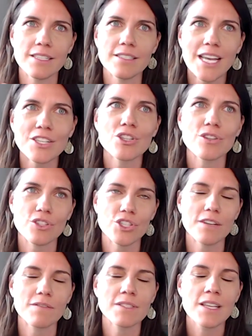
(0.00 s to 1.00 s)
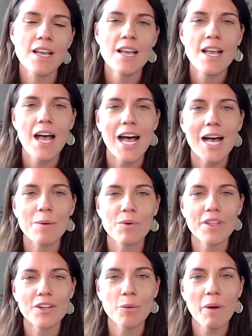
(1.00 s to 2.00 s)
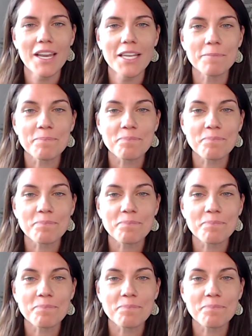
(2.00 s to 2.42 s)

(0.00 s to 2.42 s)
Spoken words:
intentional shifts within your body.